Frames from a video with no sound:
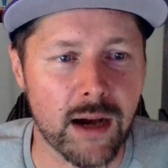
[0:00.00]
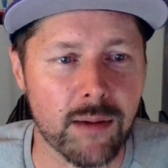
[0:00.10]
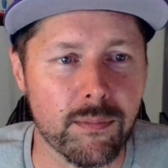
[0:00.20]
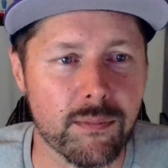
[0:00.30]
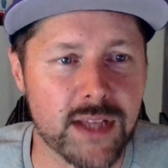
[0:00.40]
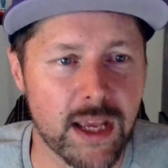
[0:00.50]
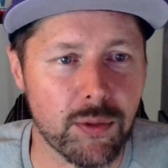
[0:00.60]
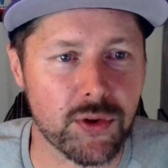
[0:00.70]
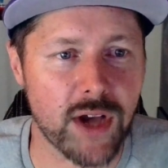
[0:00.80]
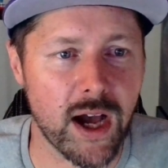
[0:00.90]

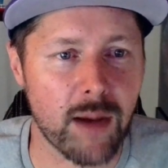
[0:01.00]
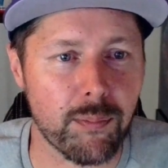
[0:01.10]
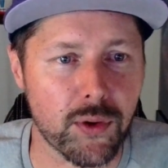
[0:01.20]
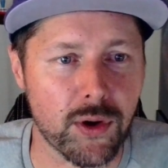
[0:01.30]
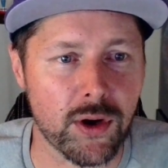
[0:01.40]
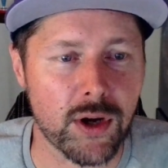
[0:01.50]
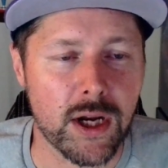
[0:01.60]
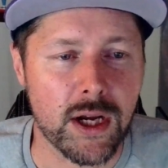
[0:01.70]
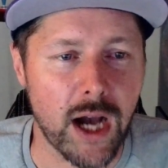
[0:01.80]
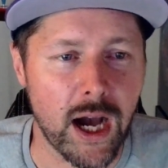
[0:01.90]
tabletop, or
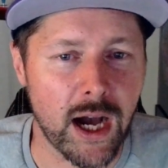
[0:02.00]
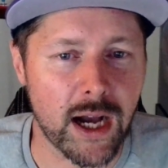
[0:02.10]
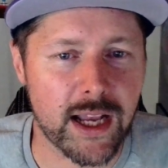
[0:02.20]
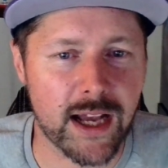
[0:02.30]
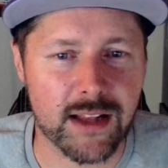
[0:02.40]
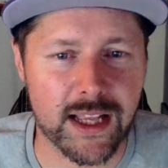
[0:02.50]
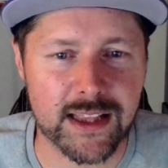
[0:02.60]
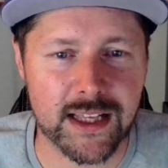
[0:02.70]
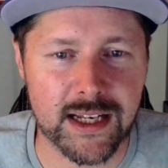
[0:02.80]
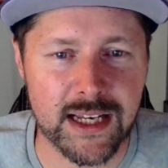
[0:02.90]
kind of like the
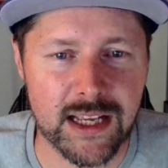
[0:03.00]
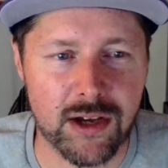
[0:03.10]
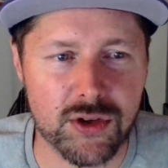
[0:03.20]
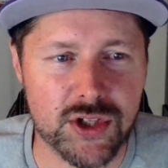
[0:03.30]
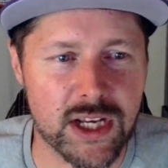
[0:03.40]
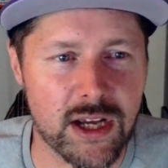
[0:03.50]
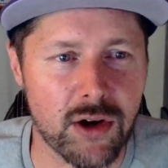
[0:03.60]
Neo Geo